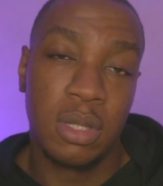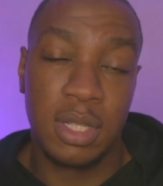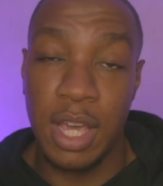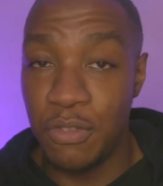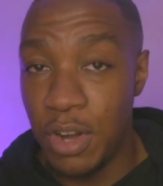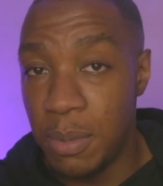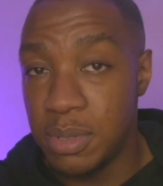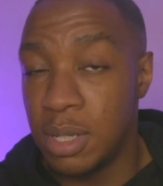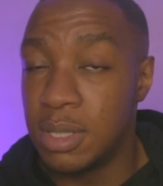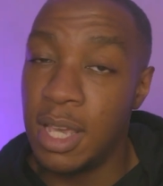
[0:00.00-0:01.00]
10
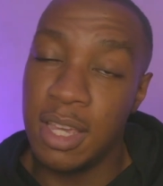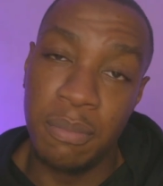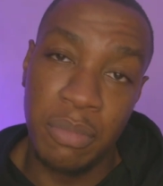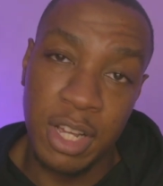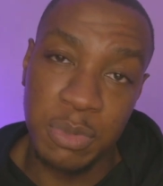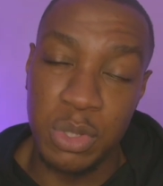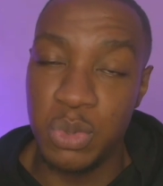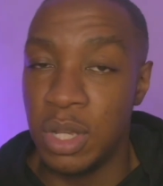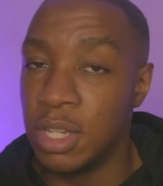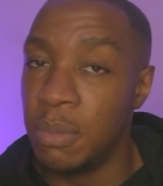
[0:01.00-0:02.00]
reps and taking breaks
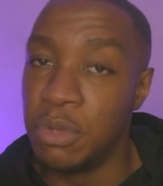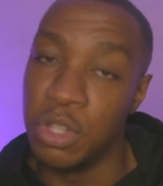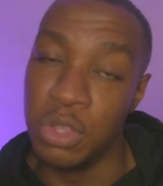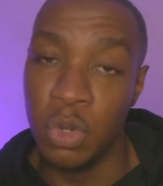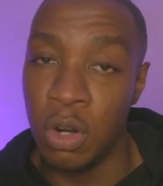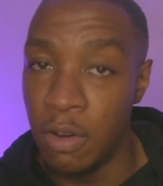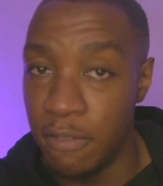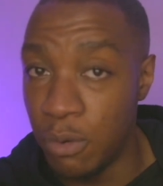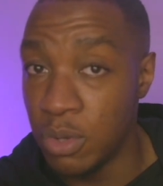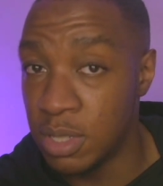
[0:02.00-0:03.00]
between them. You can do around
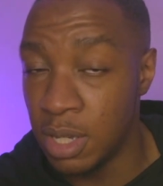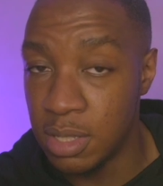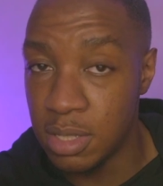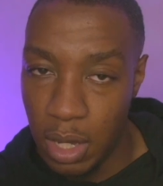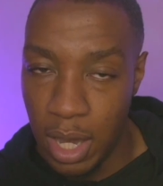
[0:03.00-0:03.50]
4 sets.